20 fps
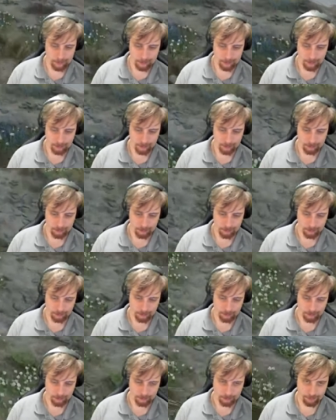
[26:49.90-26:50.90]
want to say
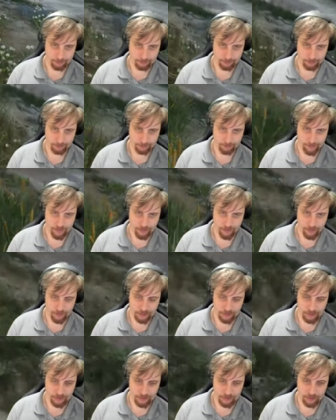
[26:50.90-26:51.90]
thank
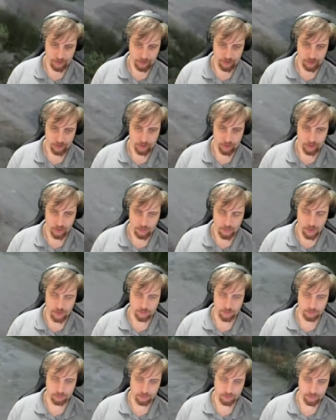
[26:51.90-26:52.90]
you, man. You're
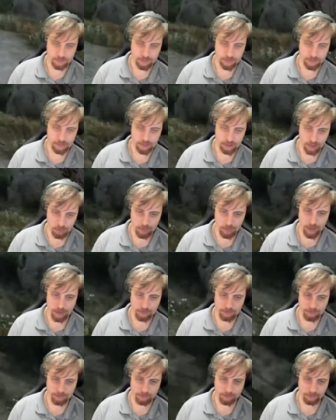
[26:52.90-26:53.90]
welcome. It. No problem.